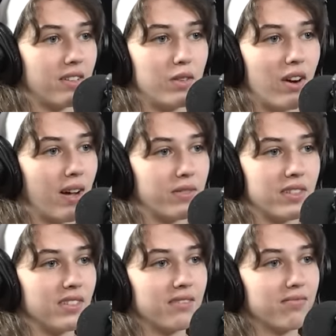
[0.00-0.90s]
You don't have
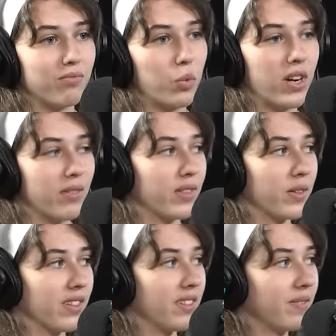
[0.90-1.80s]
to, whatever."
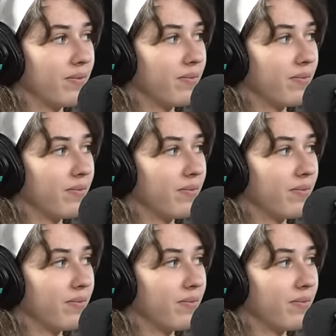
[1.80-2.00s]
I'm not spending